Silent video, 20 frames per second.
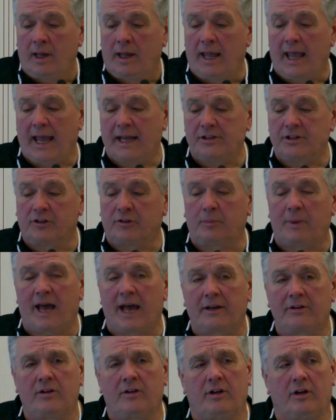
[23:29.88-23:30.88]
And just
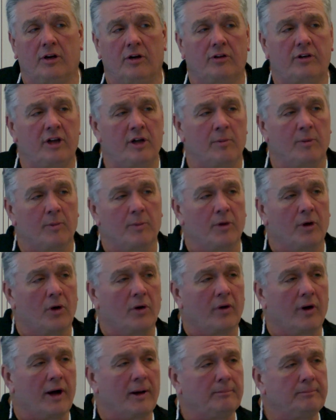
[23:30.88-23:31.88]
back to the Earthkeeper
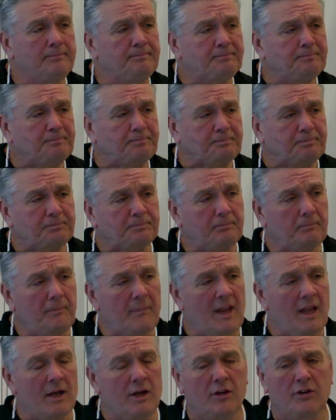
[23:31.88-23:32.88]
program,
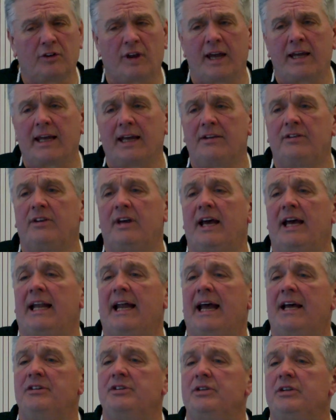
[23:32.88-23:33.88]
because like I said,
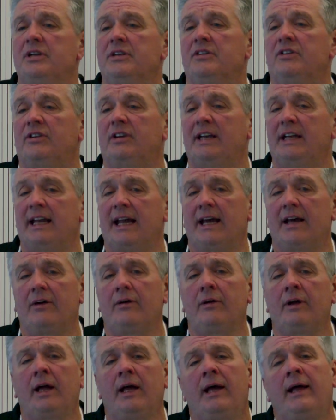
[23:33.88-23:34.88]
as you can see
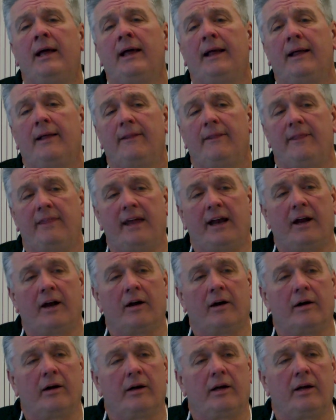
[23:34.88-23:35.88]
now,
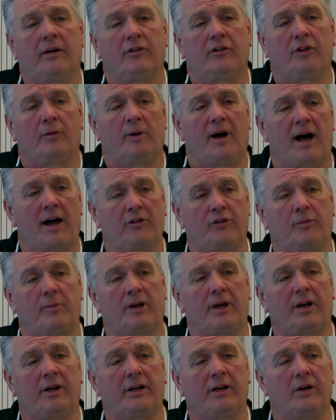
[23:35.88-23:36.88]
there is the
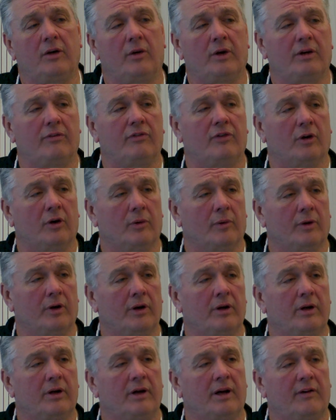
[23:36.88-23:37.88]
possibility going
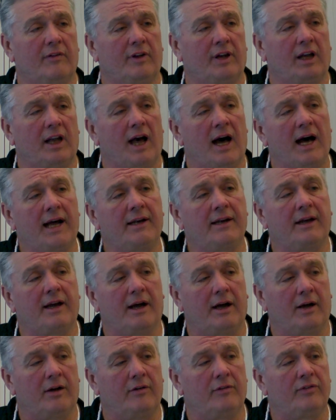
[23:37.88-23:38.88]
forward of a lot
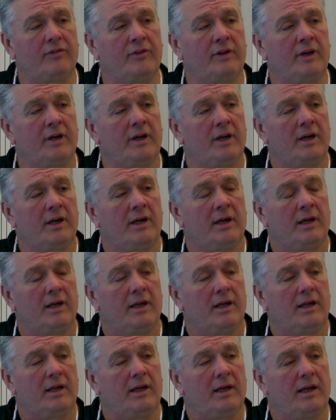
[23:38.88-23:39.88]
of
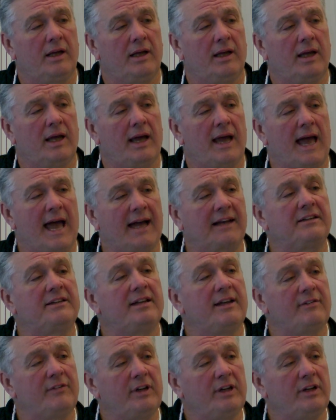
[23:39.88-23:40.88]

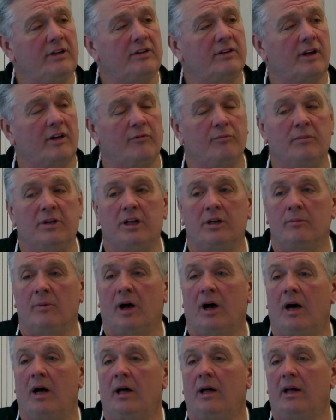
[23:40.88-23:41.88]
activities of
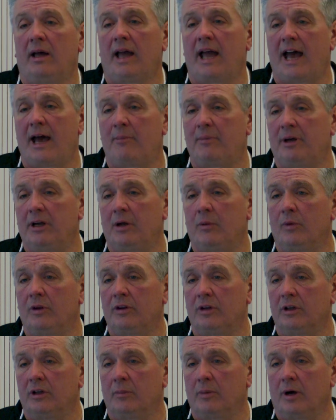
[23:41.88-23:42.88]
Mi'kmaq happening
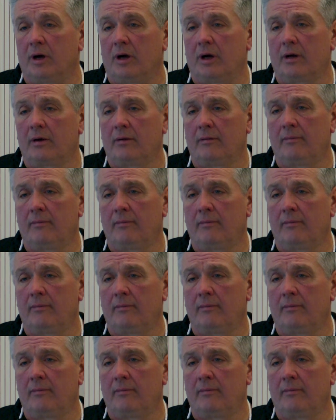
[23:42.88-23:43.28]
within the park.